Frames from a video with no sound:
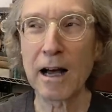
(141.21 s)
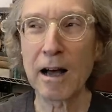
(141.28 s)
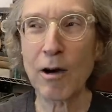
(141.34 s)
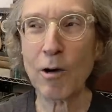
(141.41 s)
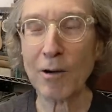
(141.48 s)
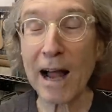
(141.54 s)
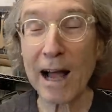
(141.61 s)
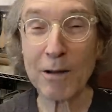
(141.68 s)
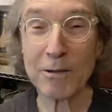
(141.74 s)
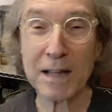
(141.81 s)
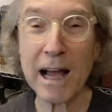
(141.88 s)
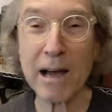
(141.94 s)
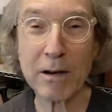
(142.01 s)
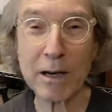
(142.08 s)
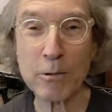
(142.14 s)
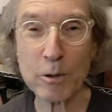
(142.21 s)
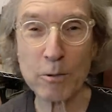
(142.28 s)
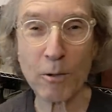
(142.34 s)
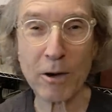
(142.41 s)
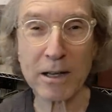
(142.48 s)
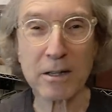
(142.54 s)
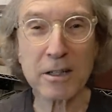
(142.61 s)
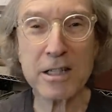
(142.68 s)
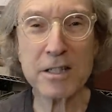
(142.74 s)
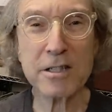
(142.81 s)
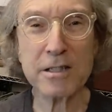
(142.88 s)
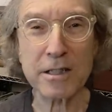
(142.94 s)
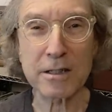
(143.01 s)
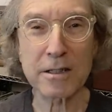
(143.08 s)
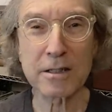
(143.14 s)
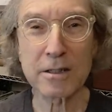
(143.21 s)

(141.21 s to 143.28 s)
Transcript: or how loud I would want to listen.